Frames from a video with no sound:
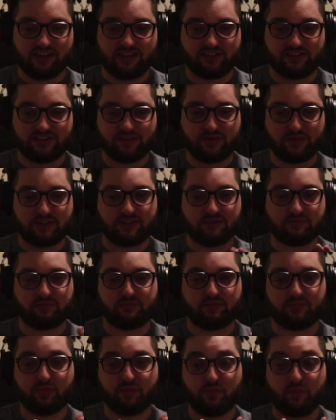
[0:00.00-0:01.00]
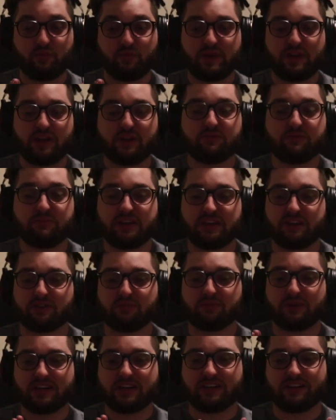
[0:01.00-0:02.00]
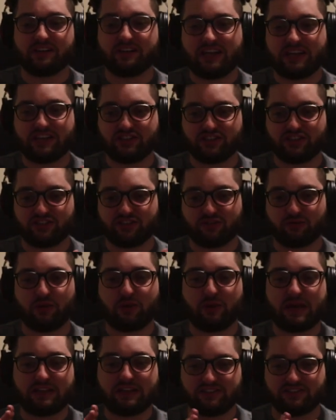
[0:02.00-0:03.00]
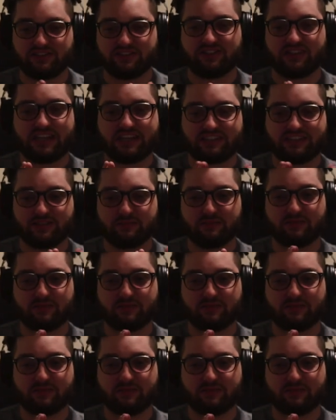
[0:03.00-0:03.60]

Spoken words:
So we could, but it would be a good way to just throw out some of